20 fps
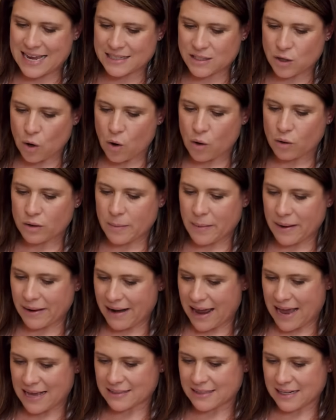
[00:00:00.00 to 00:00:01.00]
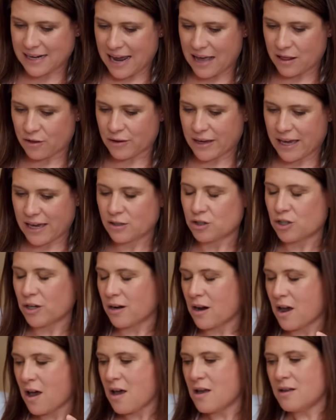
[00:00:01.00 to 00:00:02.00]
it's all about asset
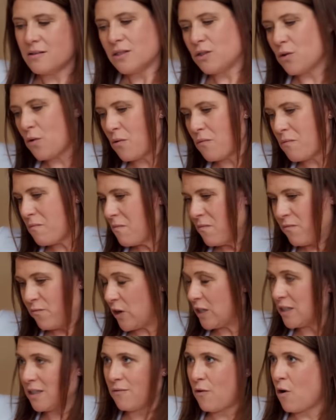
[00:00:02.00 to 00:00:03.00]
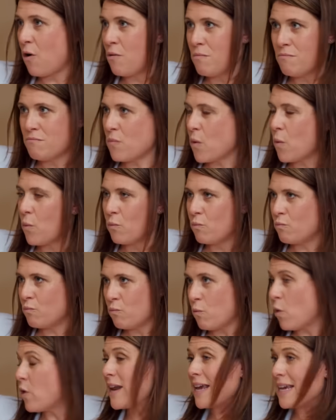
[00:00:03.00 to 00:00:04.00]
allocation. So first of all,
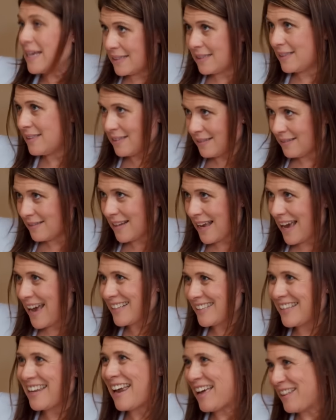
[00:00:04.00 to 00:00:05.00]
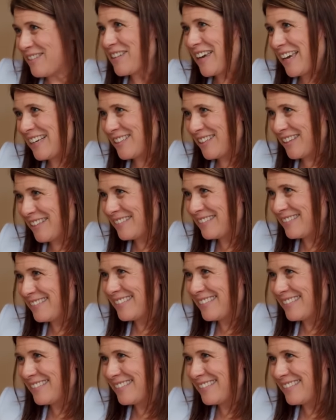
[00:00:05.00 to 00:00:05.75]
what is asset allocation?